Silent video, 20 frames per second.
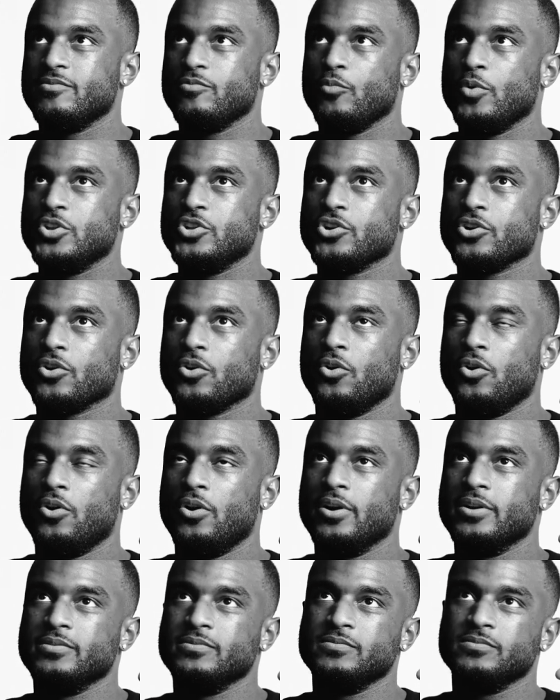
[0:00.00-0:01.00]
when you're
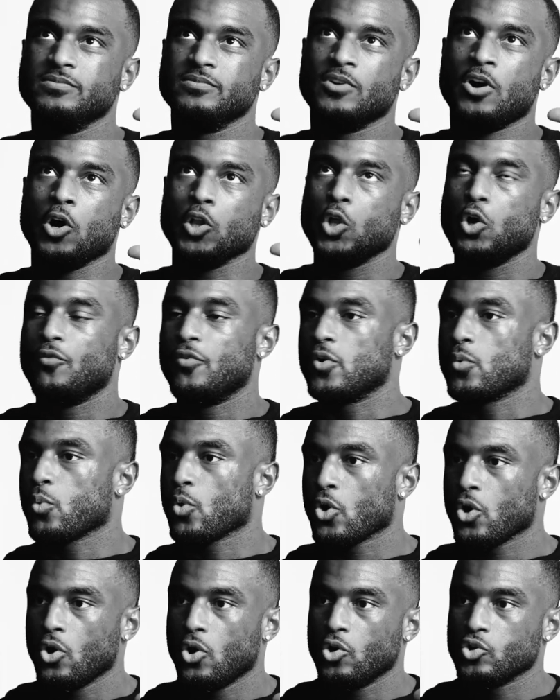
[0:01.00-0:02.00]
on all over the
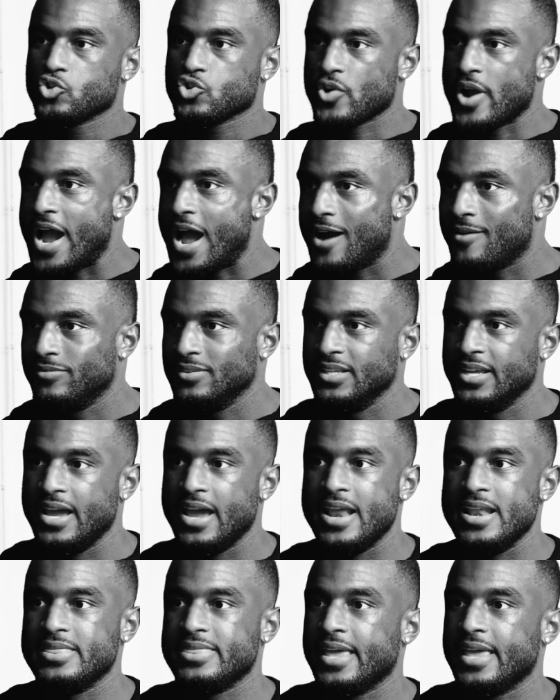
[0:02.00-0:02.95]
world traveling,